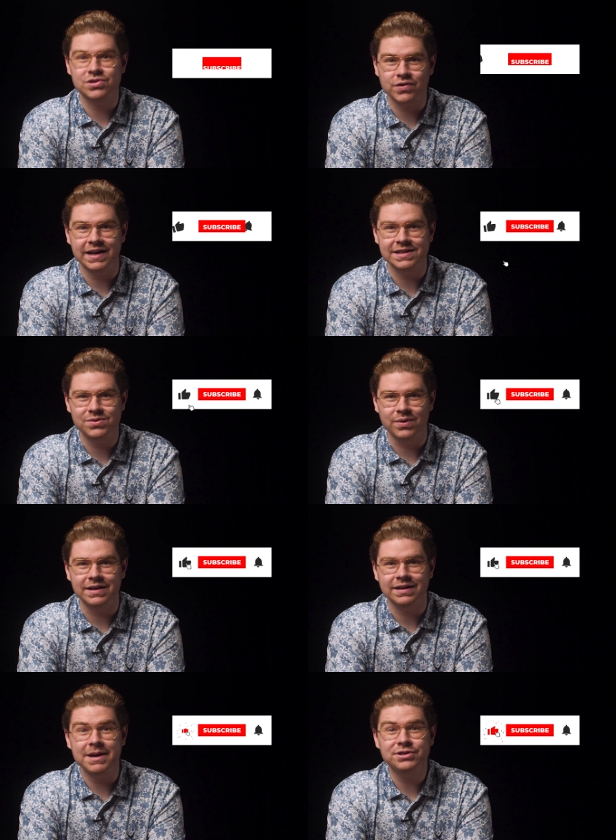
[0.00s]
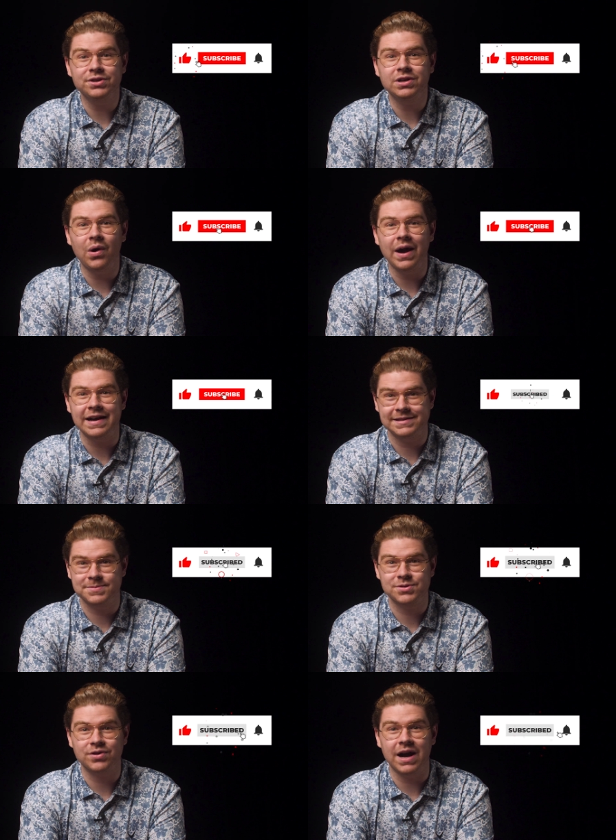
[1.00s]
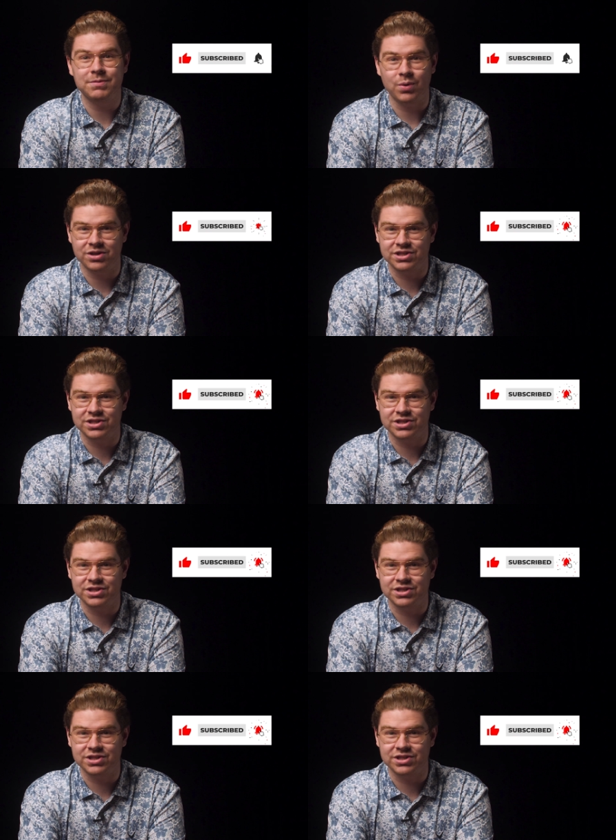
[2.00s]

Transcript: straight into it, make sure to go ahead and subscribe to our